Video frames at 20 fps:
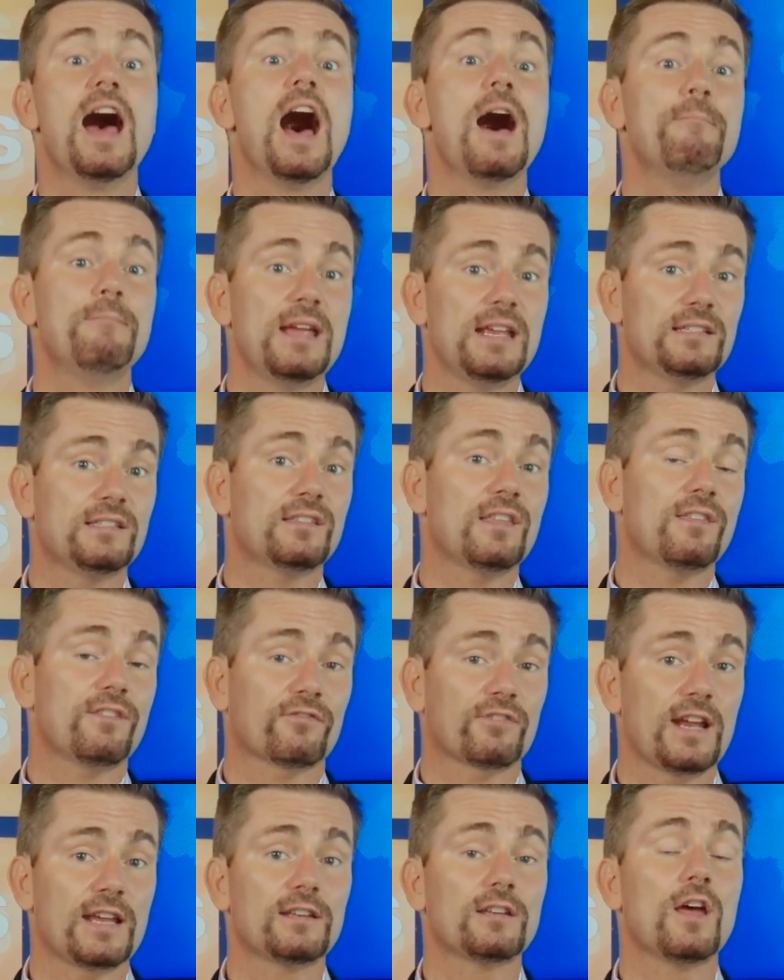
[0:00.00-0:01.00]
amidst the
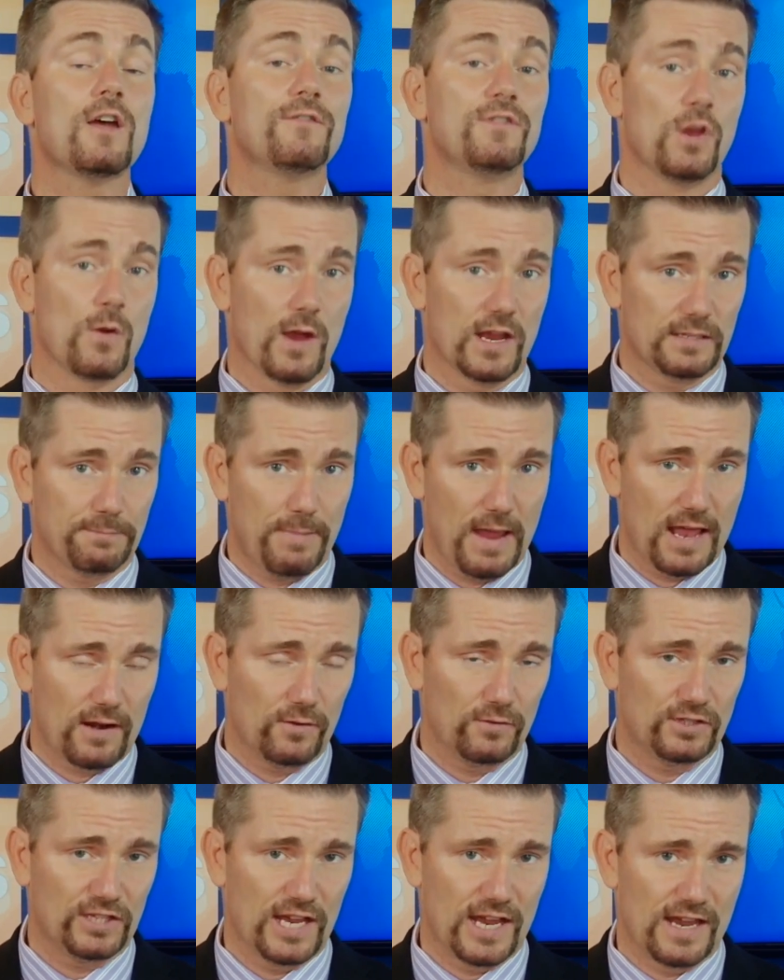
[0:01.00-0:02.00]
threat of US
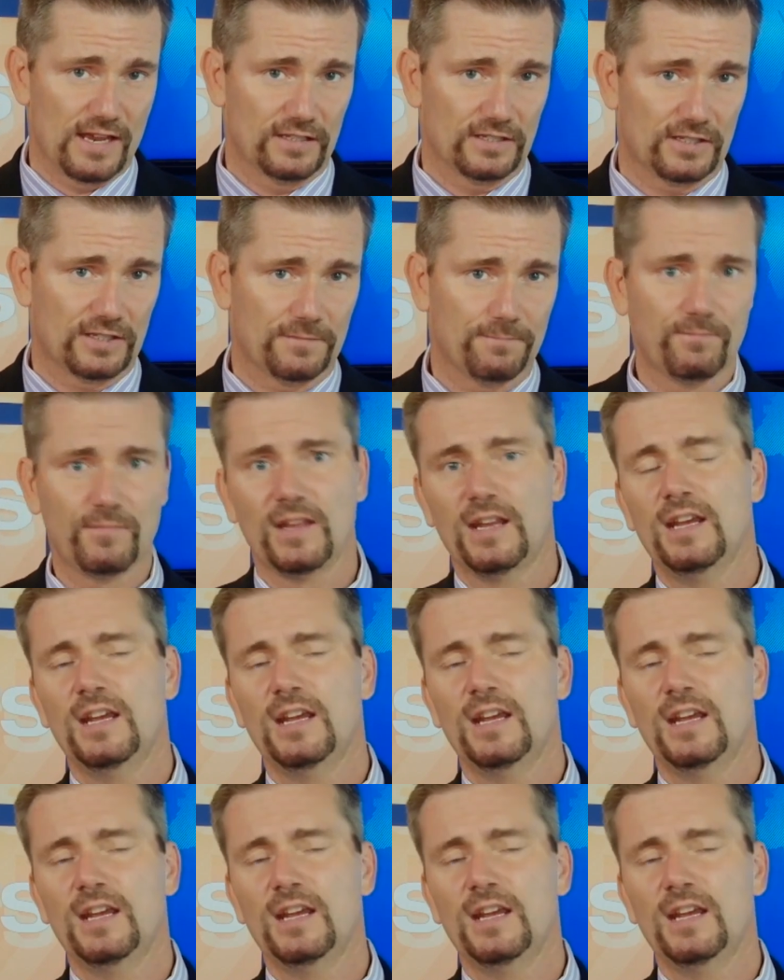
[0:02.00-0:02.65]
penalties.